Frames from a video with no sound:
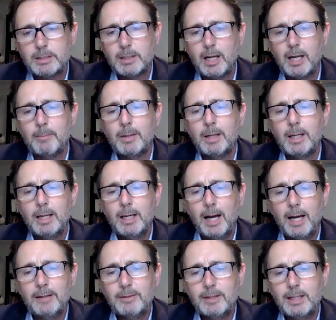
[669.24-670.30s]
time,
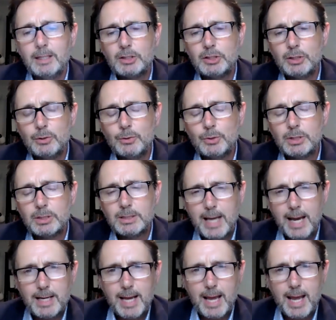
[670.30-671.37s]
I think, to
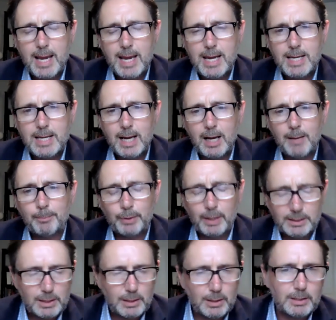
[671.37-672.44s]
set a
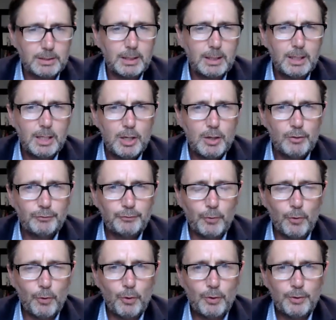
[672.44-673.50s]
precedent
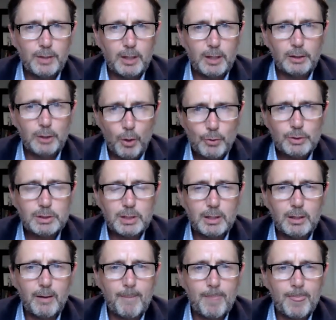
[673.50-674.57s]
for the
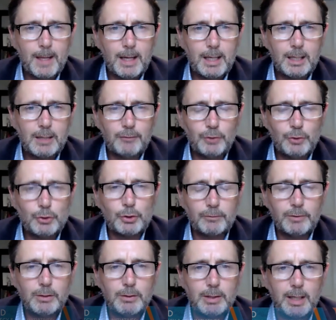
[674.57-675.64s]
long-term future of
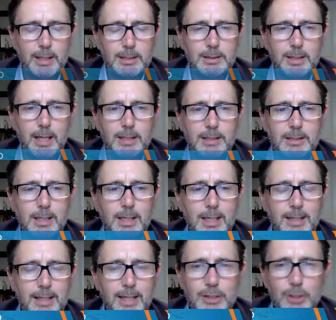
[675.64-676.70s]
the United States.
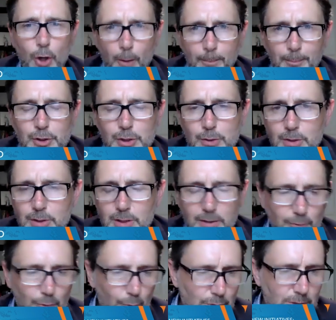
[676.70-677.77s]
There's an opportunity, of
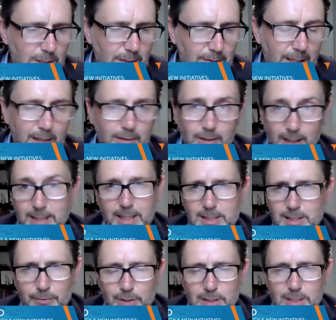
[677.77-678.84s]
course, here, as
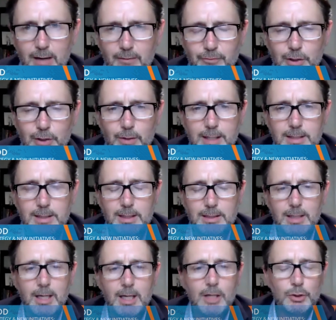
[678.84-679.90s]
there is in every crisis,
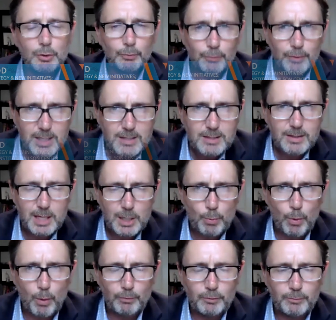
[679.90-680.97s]
to rethink
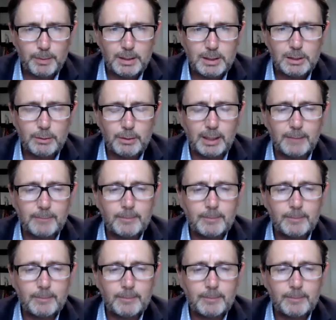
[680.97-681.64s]
what we've been doing.